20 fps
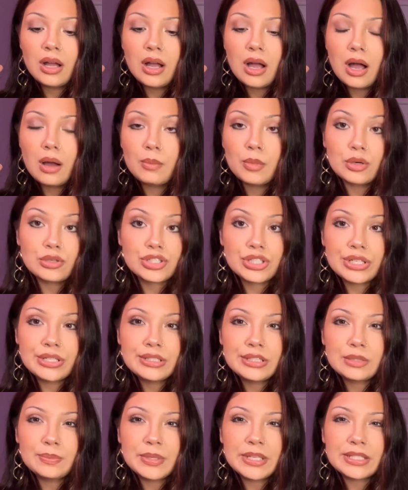
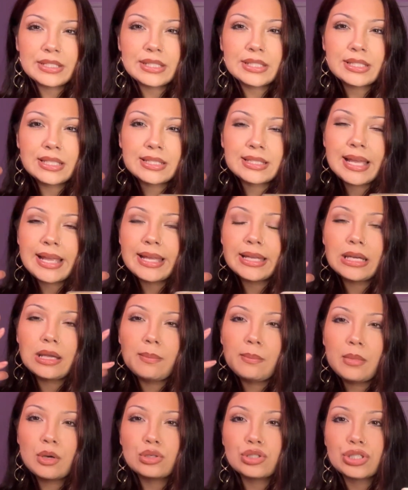emotions, because this is like an
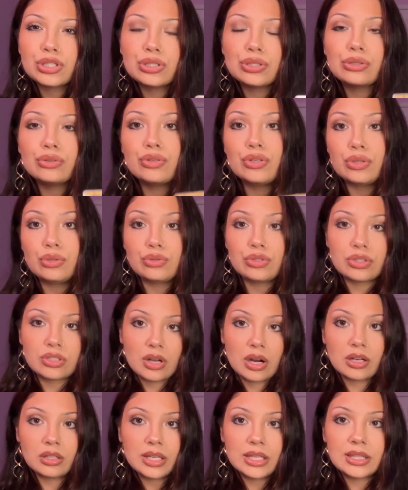emotional new
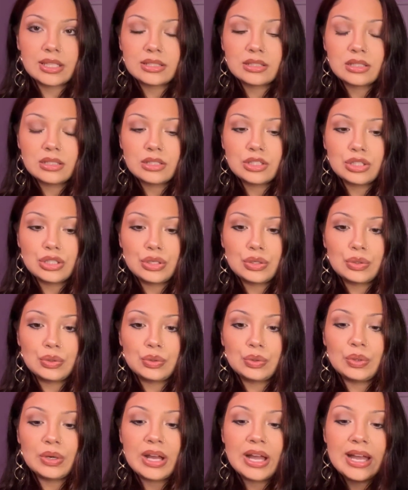start. Like this is
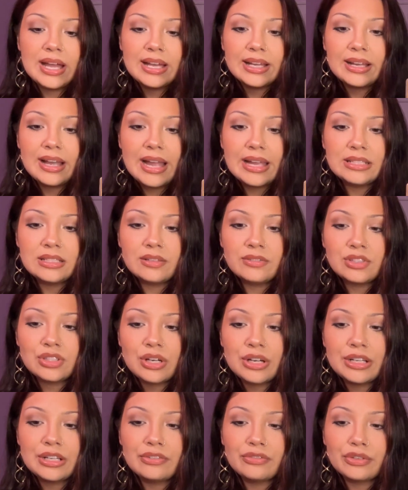you kind of
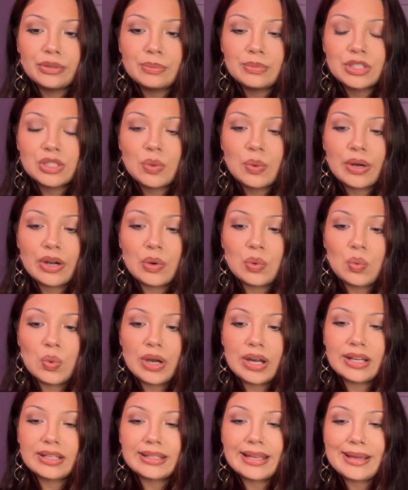starting from square
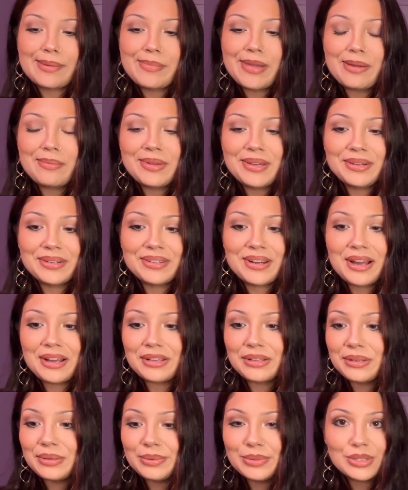one. Like maybe you're not
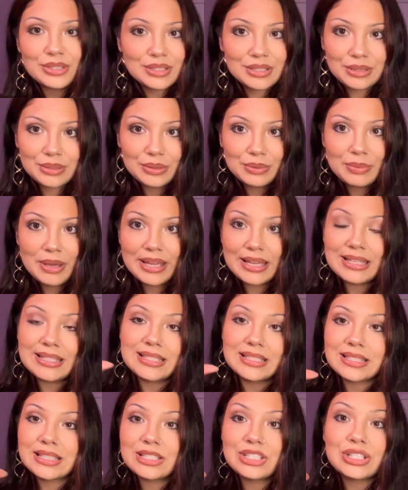used to making
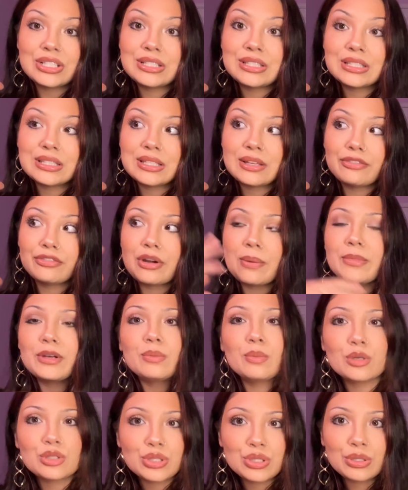decisions from an
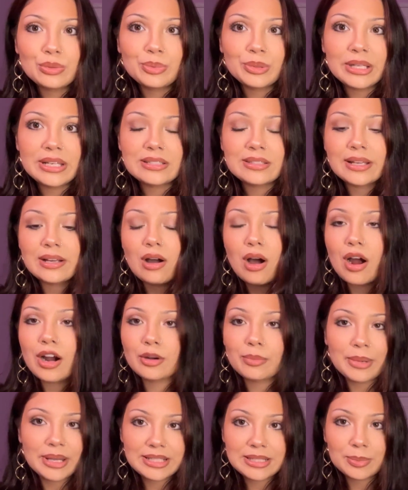emotional place, like a
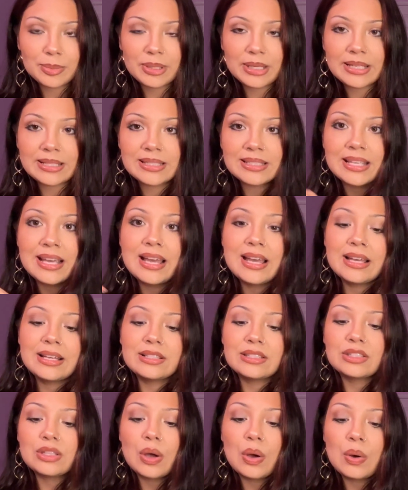heart-based place.
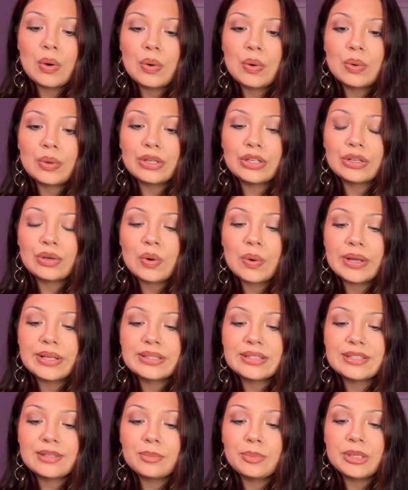So you're going
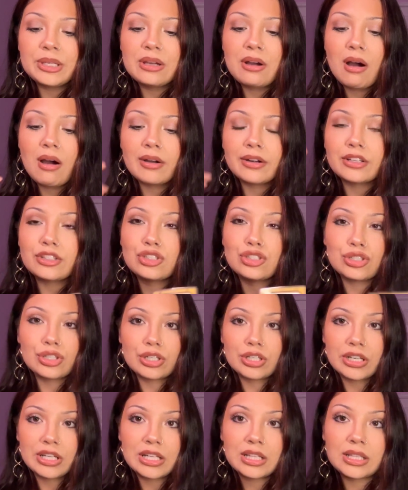to be on a
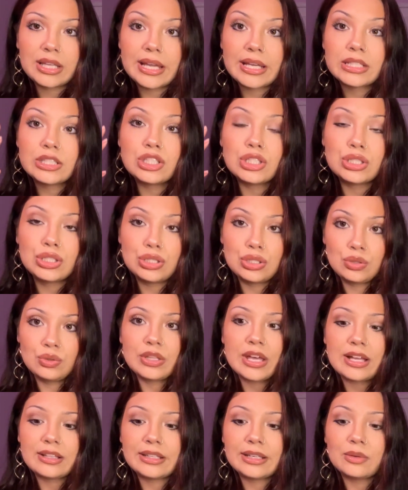journey like to do
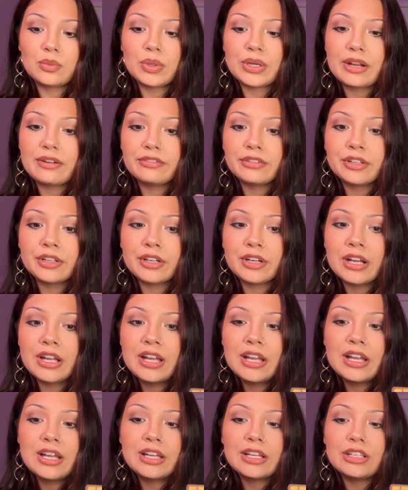that. Like whatever
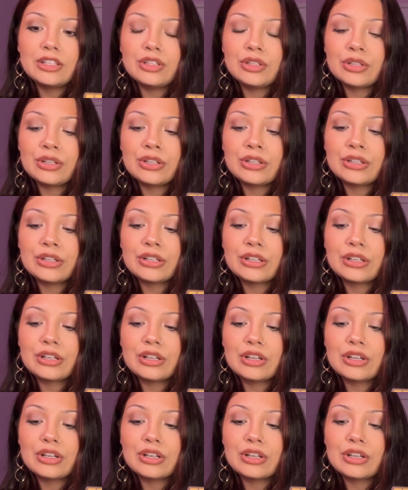you're